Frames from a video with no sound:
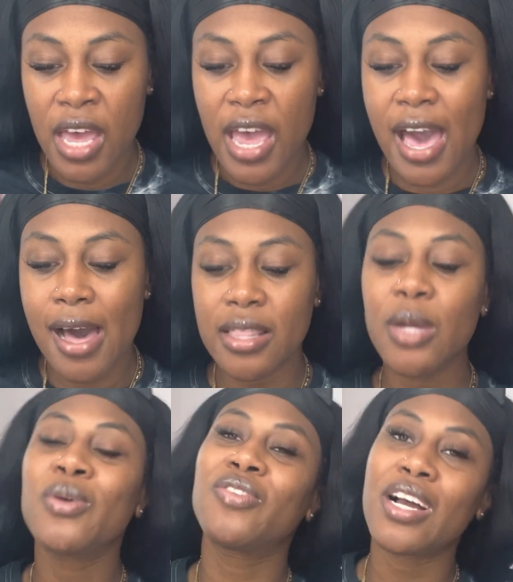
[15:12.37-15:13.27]
and they
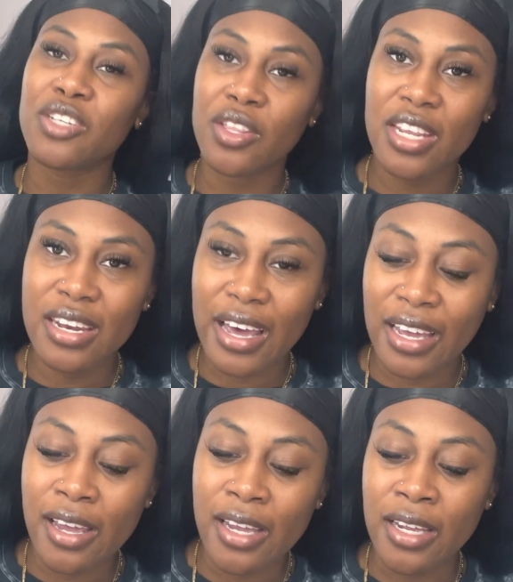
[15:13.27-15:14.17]
reflect on the
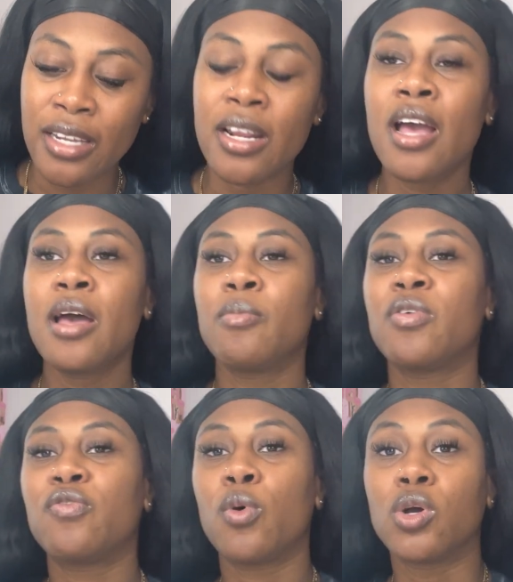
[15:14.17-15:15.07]
night
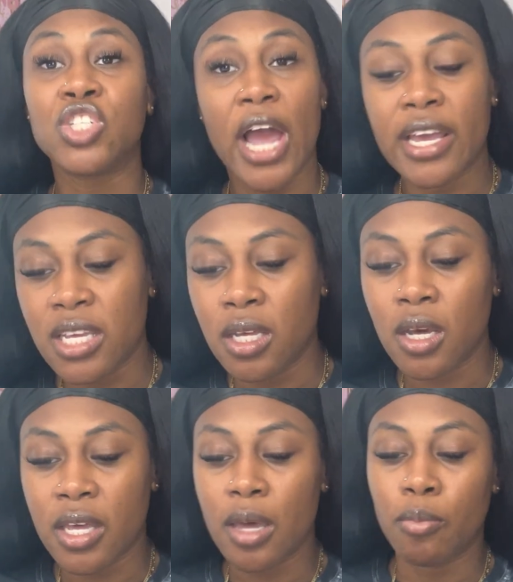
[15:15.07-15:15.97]
before Jackie
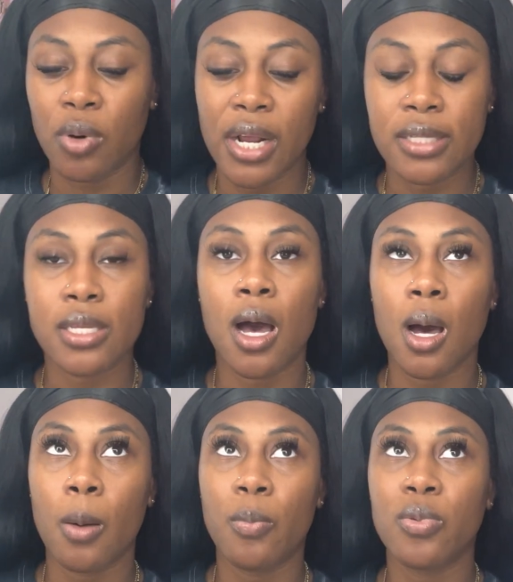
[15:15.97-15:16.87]
again brings
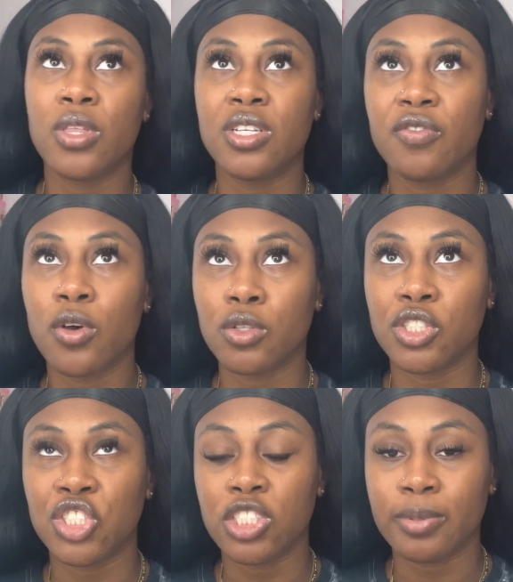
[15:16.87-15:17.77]
up the difficulties
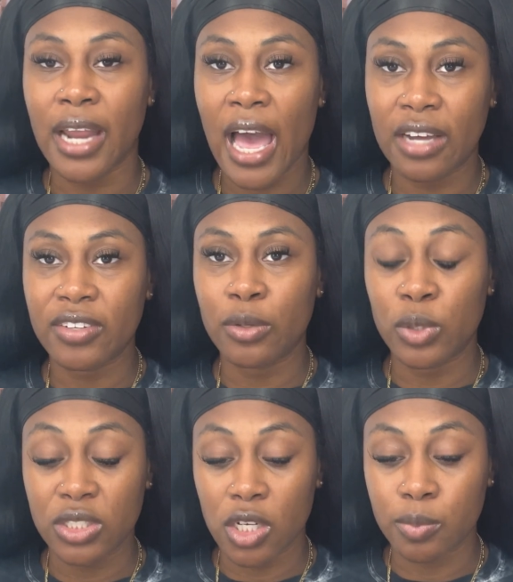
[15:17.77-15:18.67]
she's been having
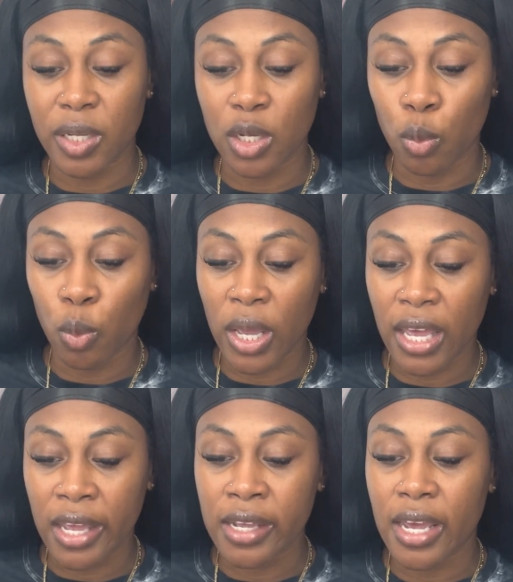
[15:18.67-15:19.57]
with Doug being
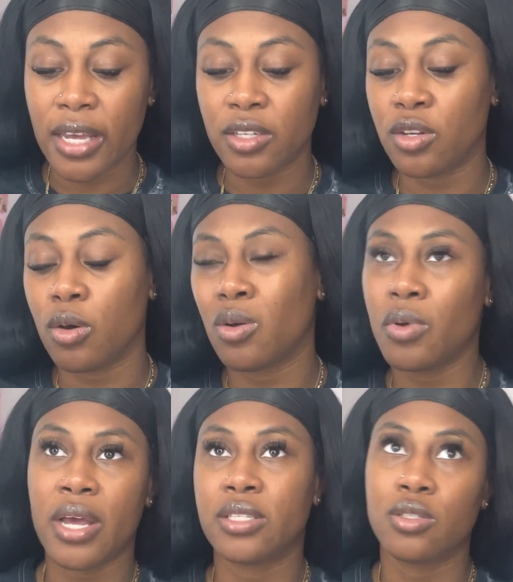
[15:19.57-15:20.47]
away and, you know,
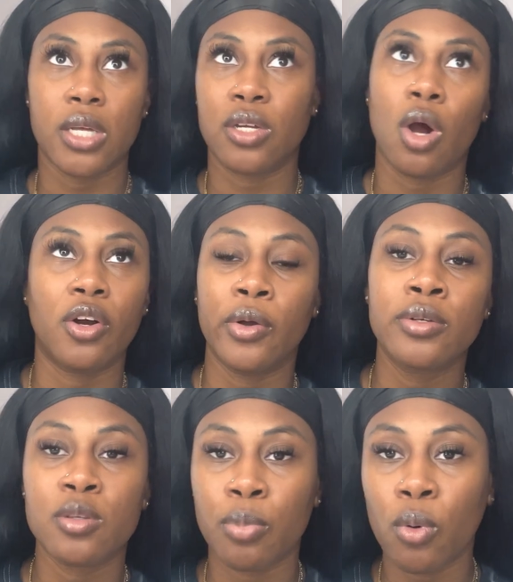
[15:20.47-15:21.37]
I guess like garnering
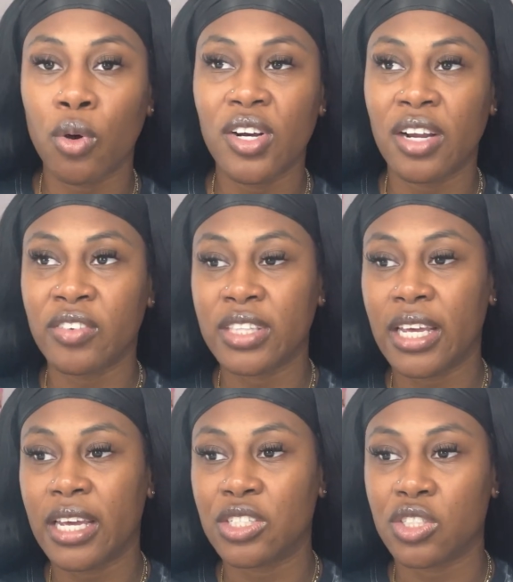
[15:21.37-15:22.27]
support and
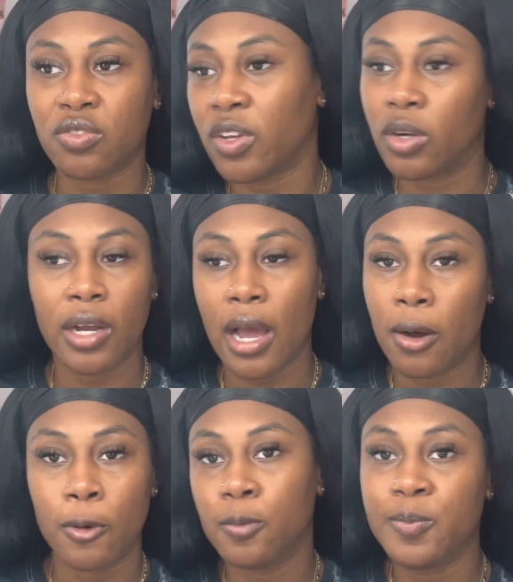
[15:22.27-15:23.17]
everything and just figuring
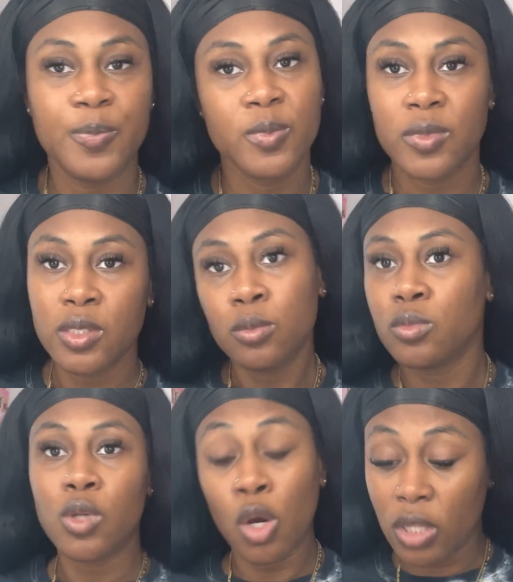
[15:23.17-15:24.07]
out
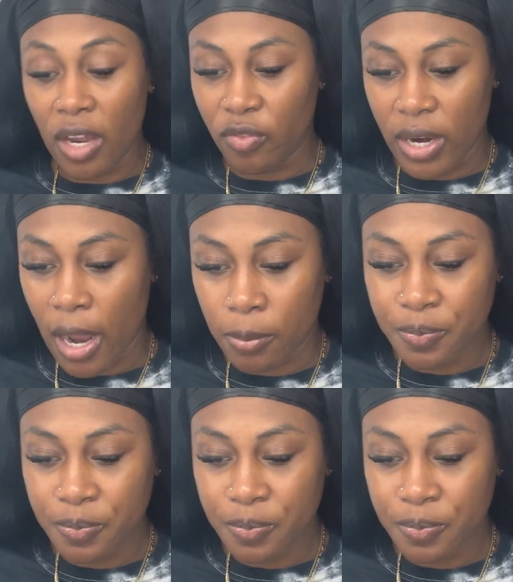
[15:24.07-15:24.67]
her life right now.